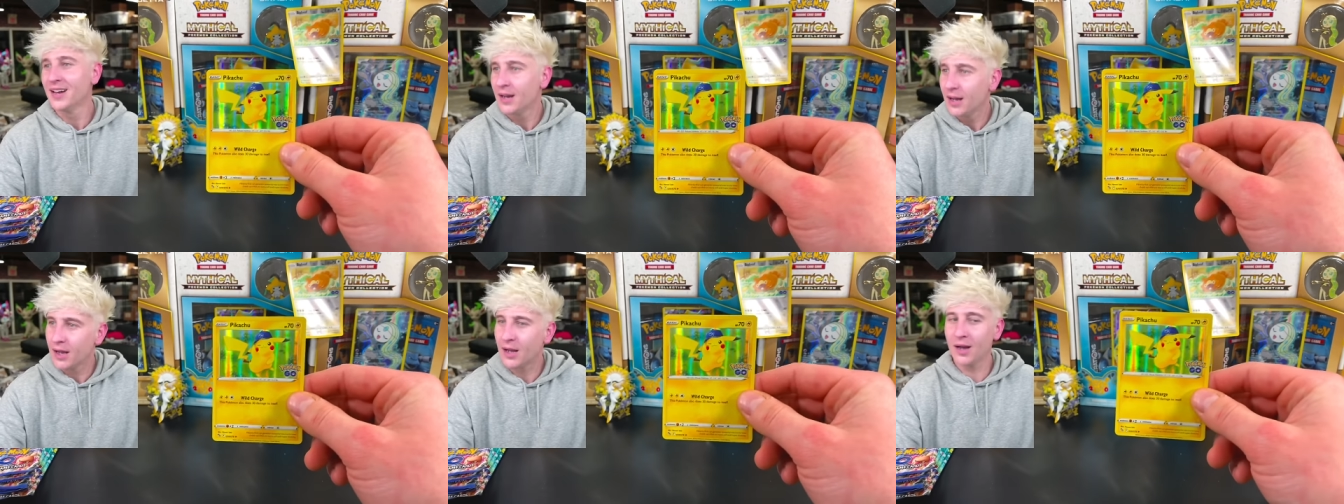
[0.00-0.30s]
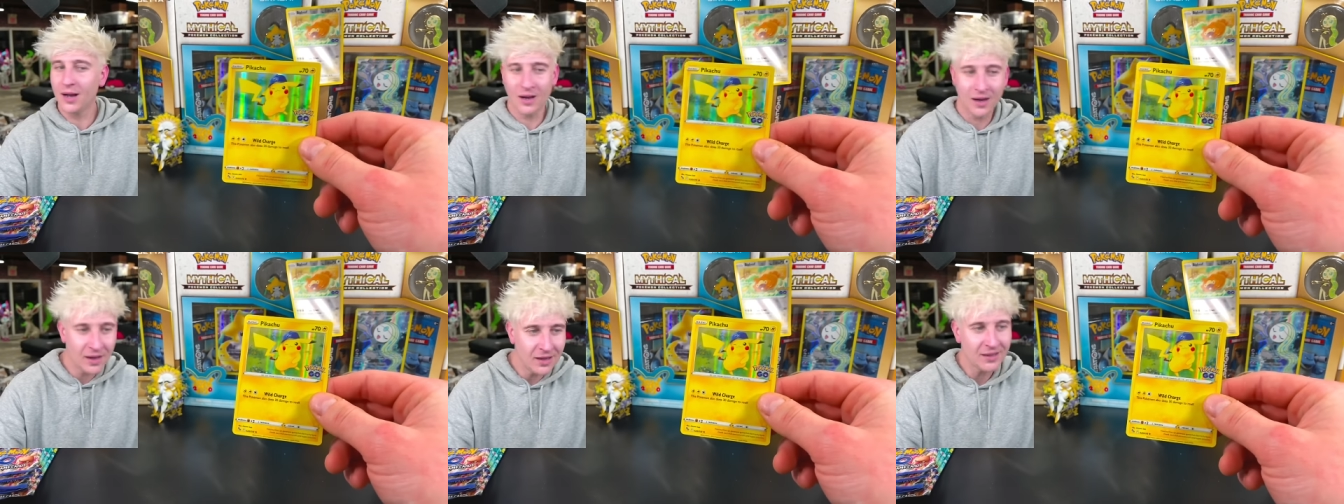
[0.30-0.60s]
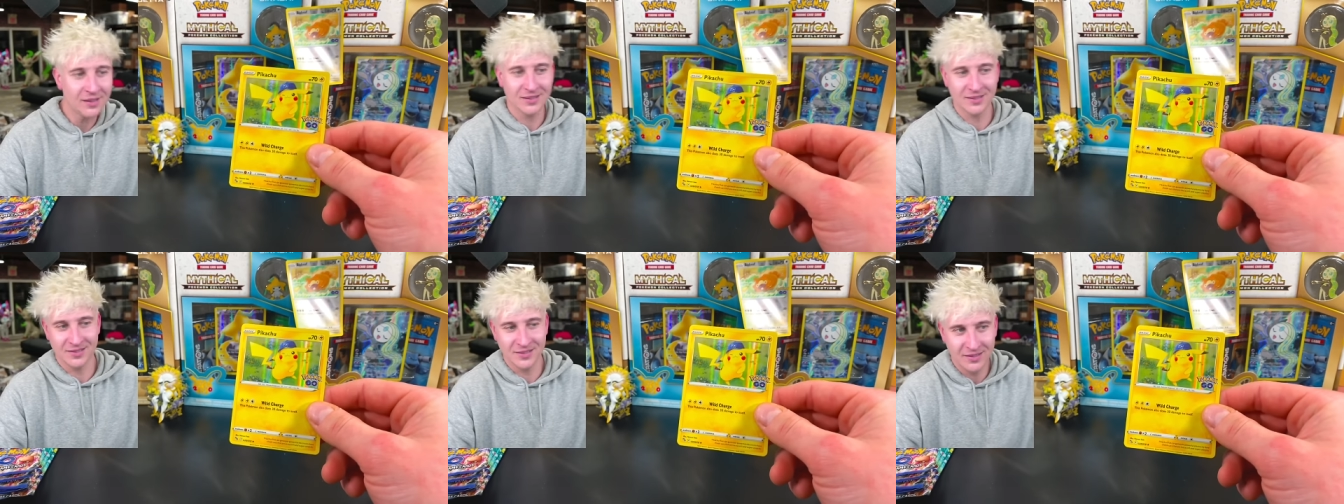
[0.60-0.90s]
Uh,
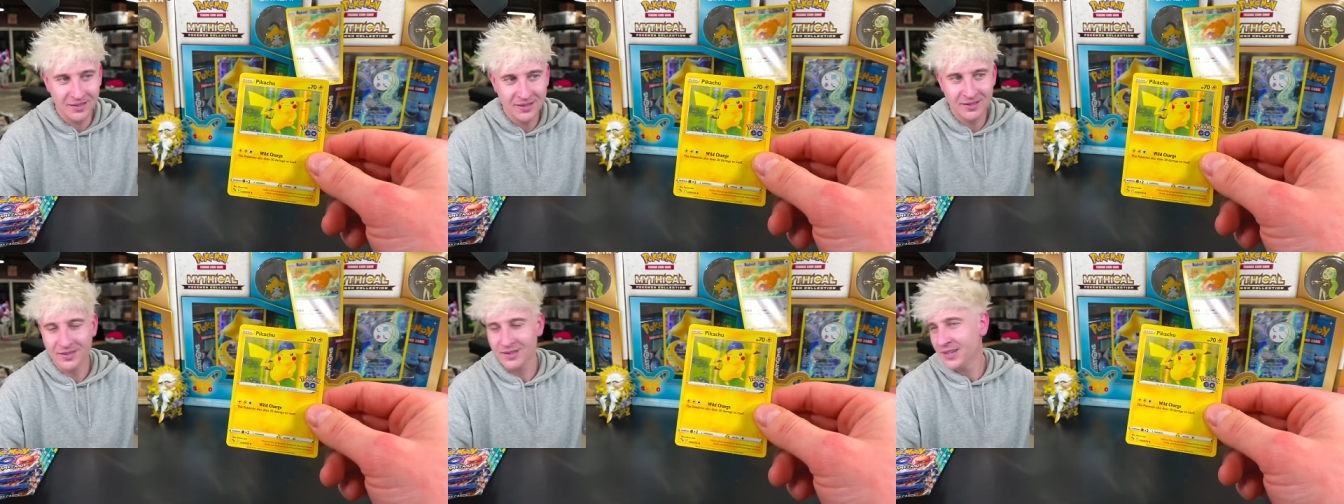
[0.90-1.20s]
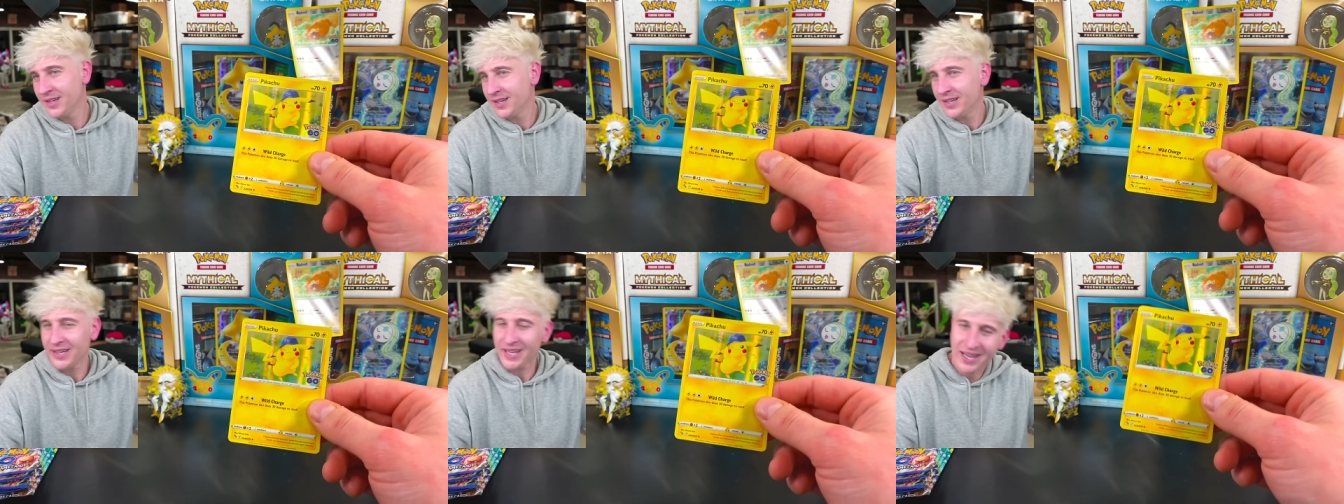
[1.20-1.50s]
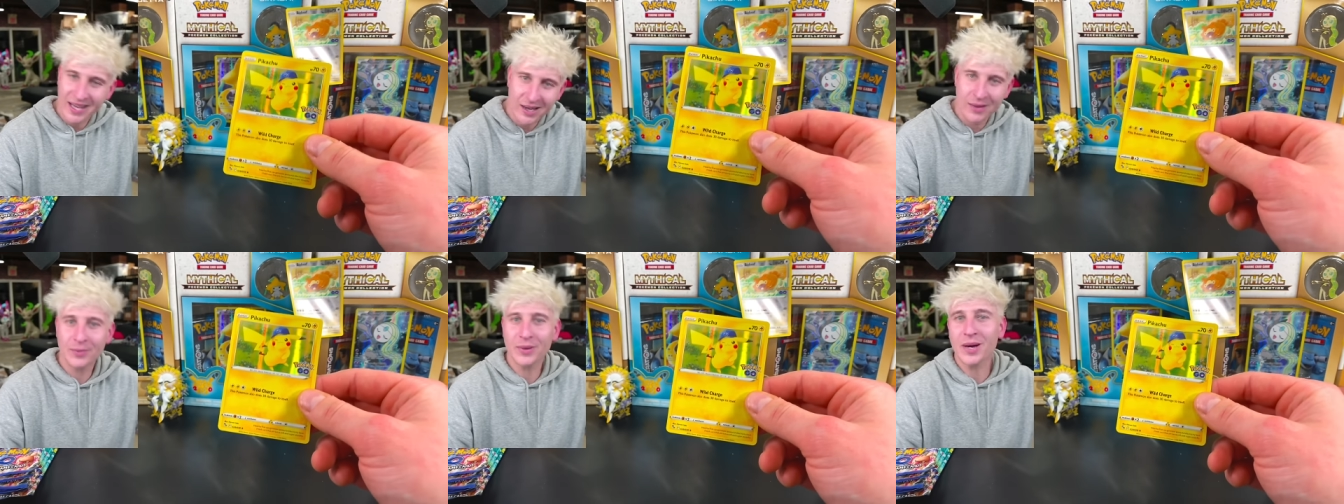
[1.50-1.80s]

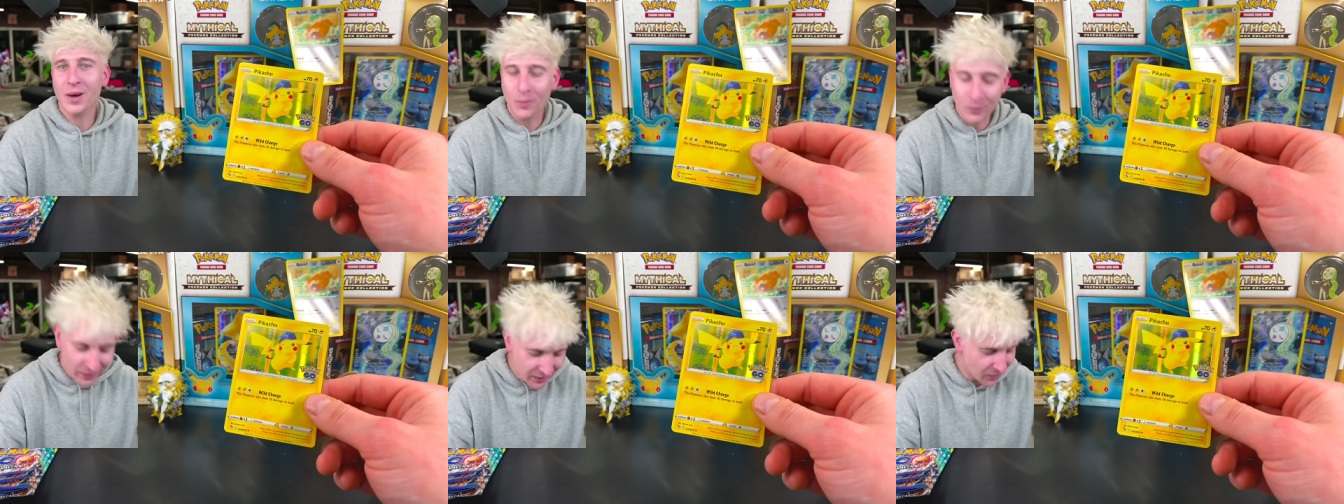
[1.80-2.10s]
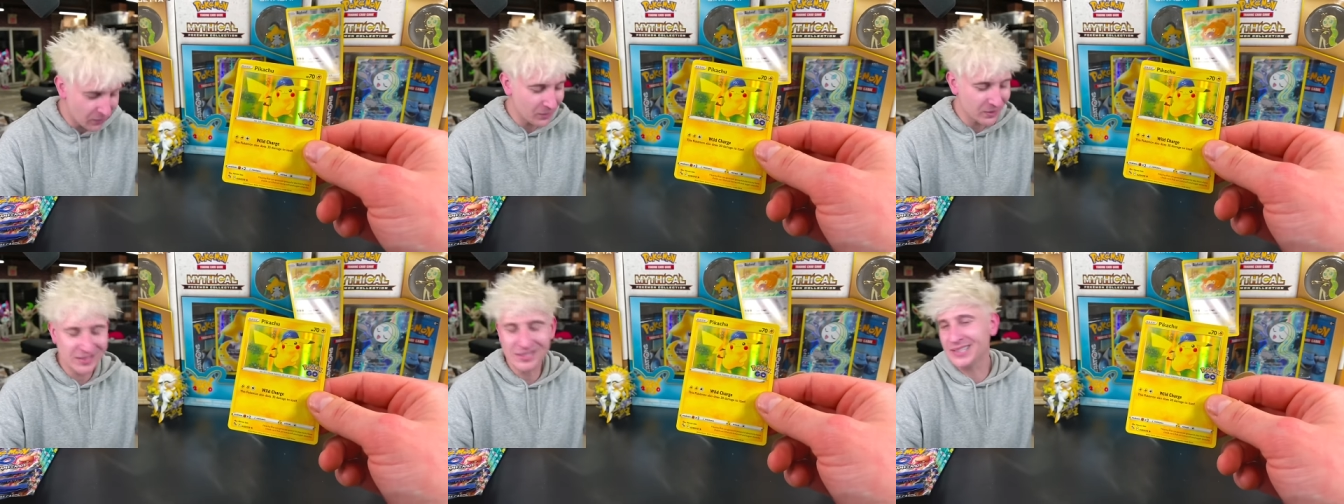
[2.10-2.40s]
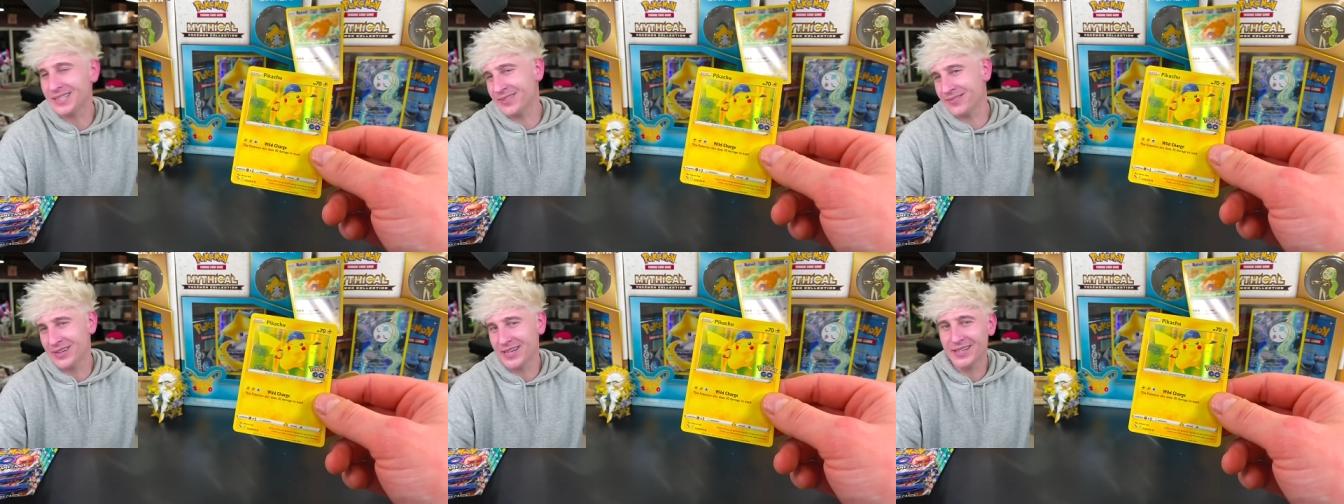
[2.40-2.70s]
yeah, we going we gonna,
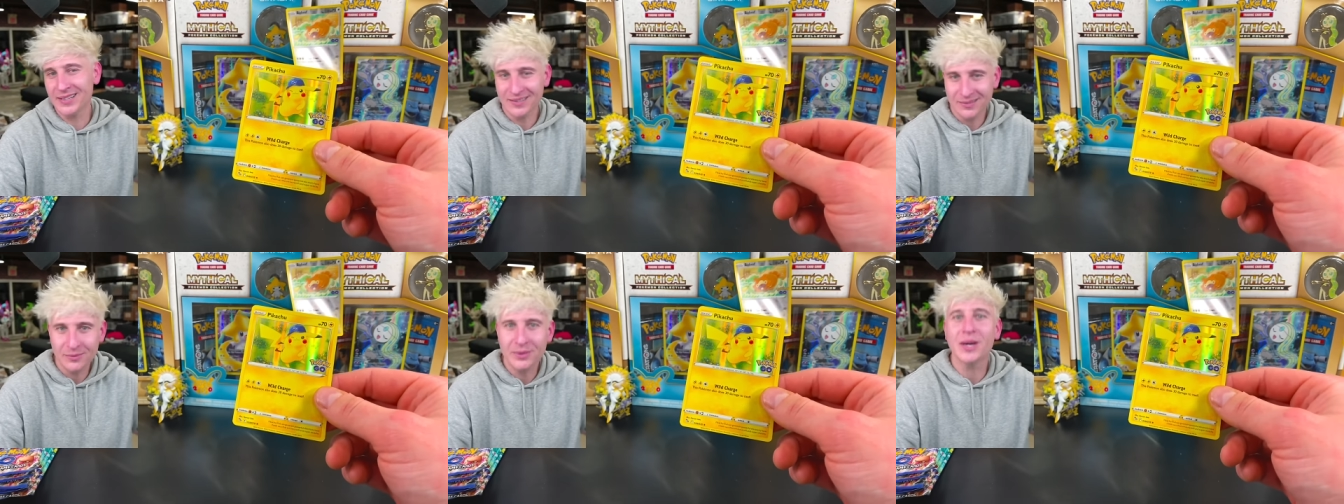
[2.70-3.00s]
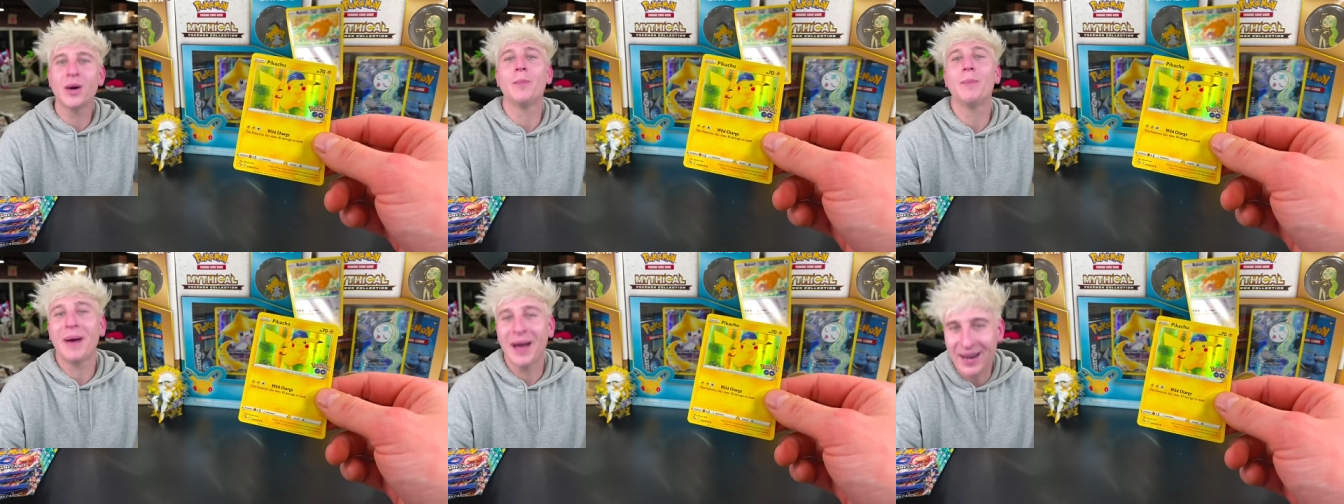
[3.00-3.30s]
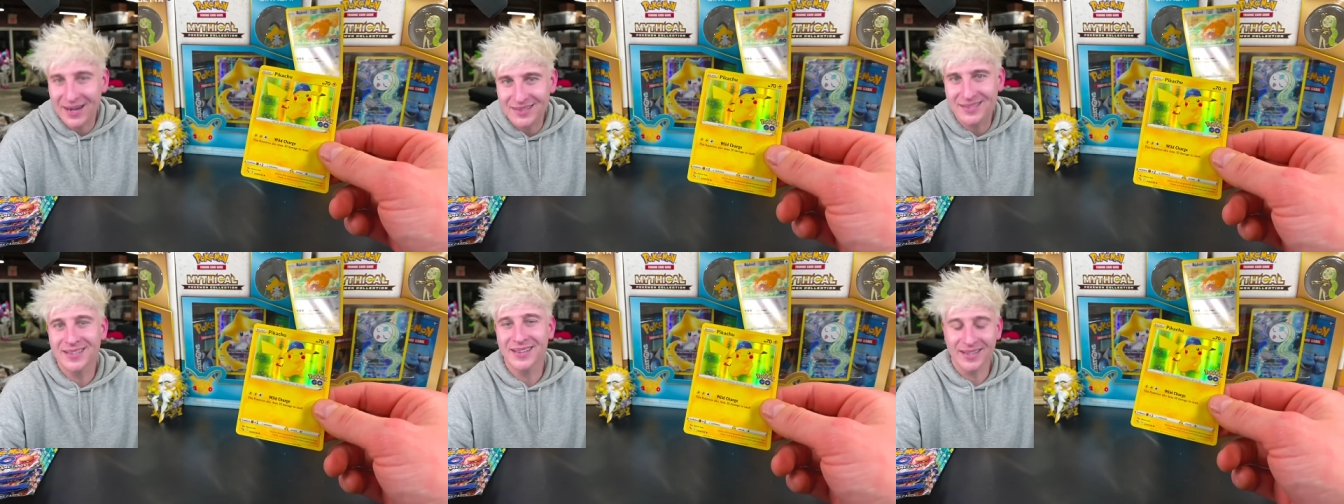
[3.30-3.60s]
we it. We gonna
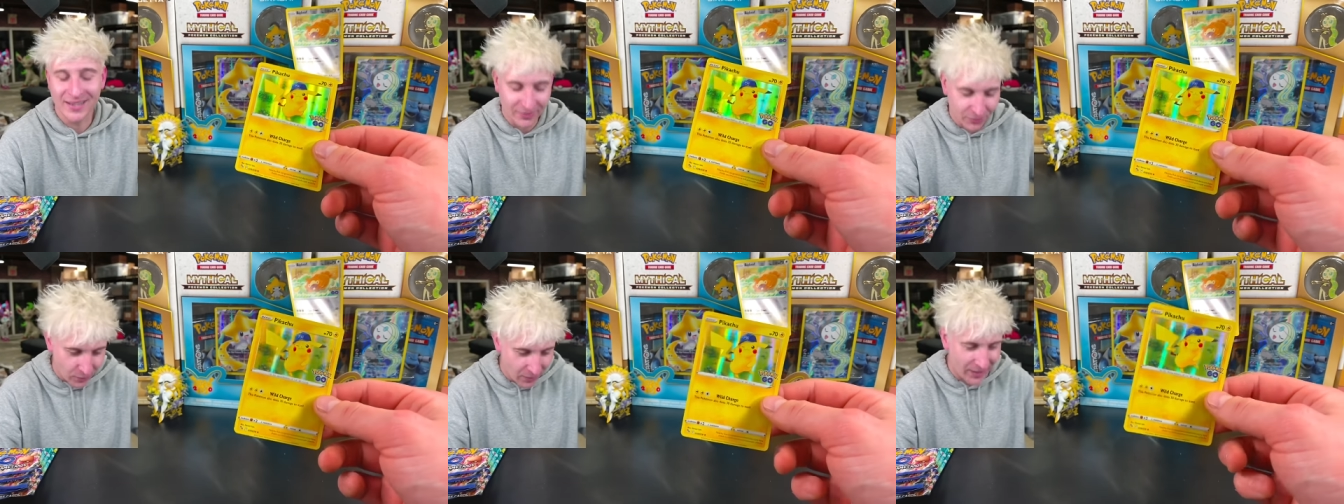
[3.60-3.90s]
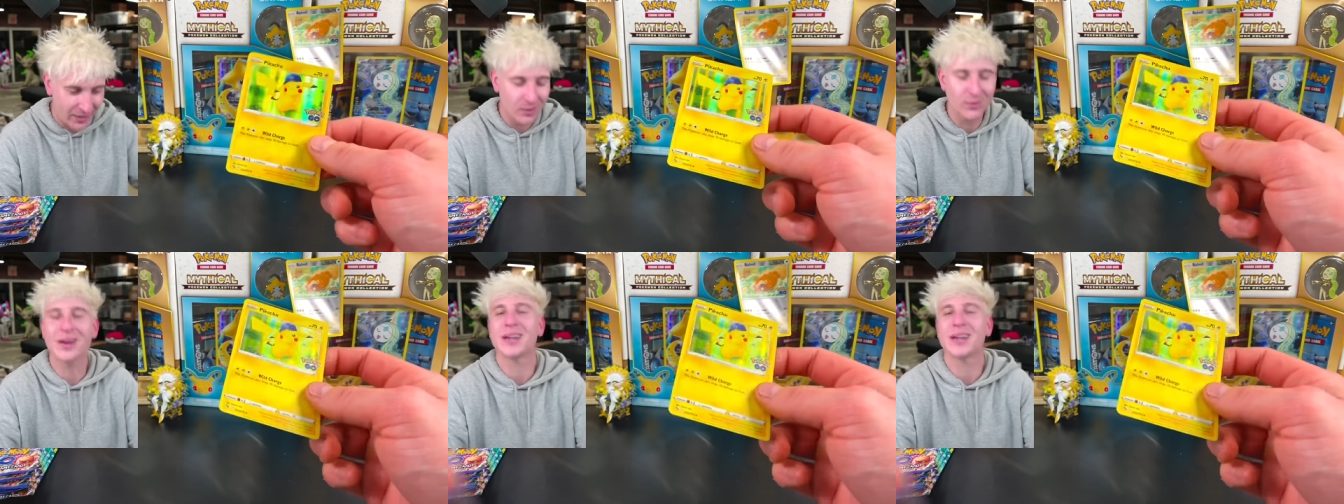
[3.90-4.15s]
pat it to the giveaway. Going